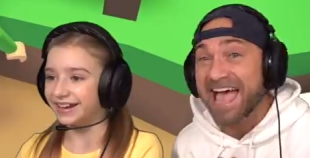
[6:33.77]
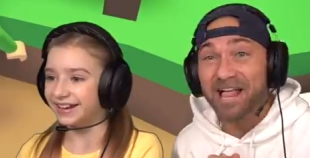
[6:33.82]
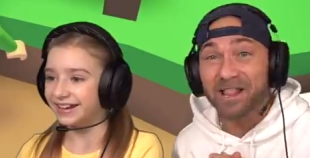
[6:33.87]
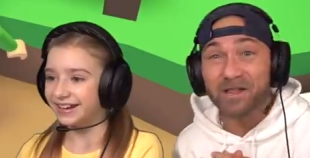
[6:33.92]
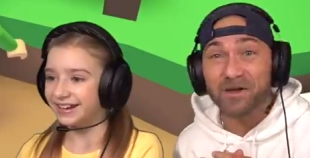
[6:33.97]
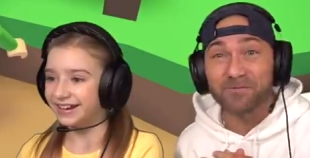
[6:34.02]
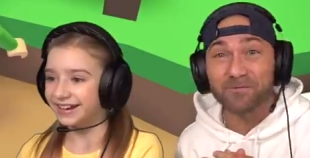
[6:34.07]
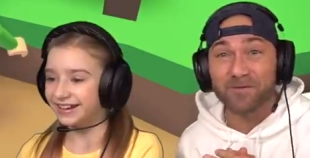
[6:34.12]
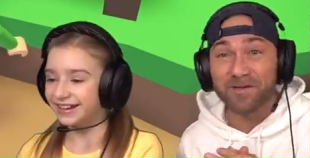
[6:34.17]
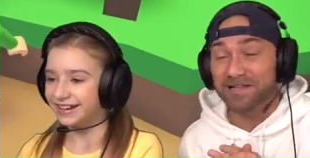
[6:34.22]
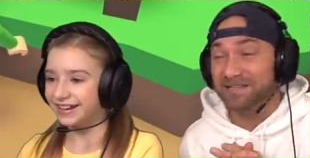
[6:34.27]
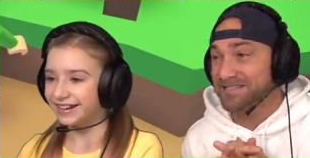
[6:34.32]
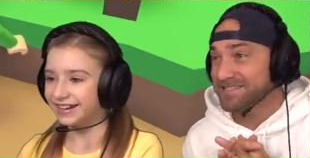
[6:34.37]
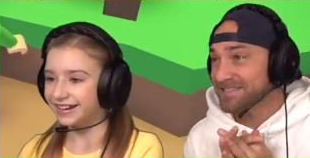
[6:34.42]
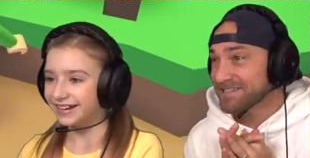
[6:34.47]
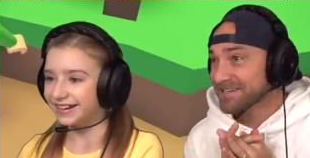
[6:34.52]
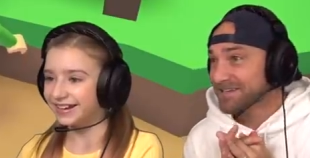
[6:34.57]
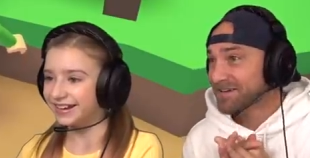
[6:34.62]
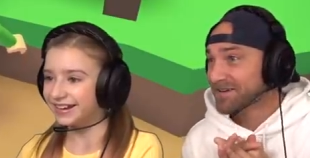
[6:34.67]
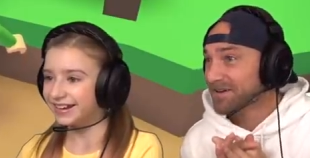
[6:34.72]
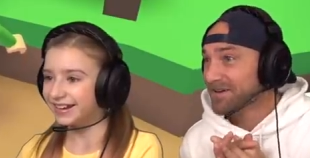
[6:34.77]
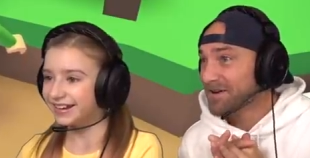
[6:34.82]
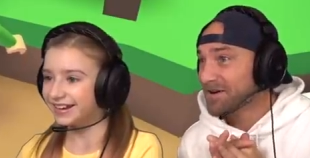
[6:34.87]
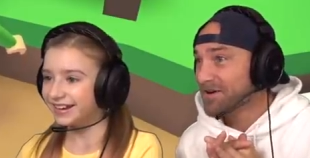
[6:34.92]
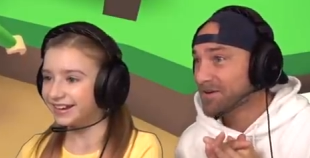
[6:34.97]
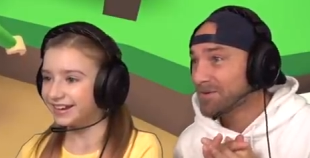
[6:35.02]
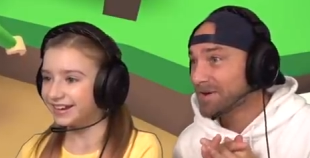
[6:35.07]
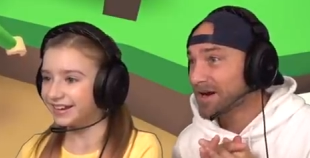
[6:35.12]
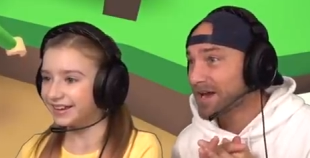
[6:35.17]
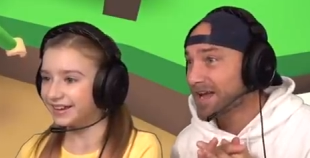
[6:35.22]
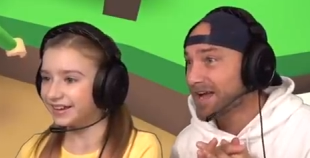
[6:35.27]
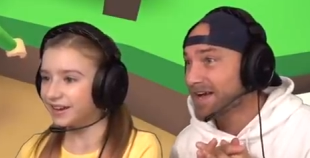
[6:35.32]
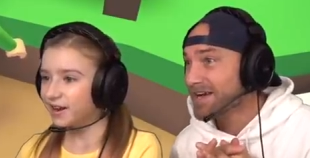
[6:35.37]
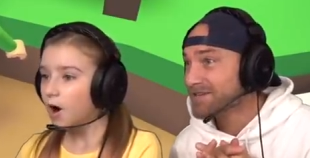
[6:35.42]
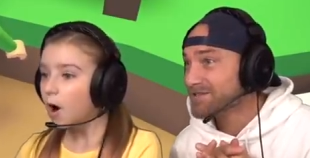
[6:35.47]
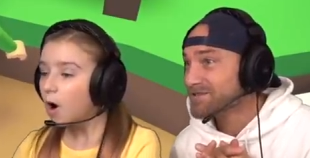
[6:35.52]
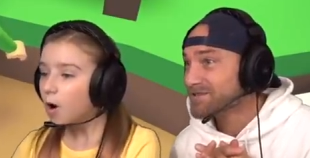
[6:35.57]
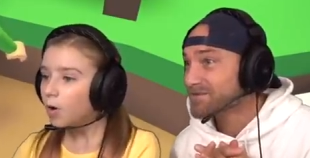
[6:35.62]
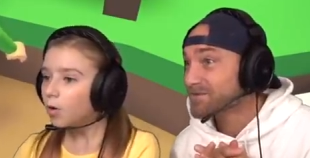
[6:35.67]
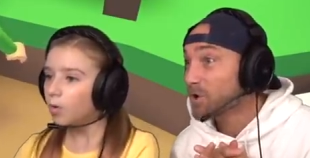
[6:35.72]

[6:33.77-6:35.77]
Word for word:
Speaker 1: elephant? Oh my gosh.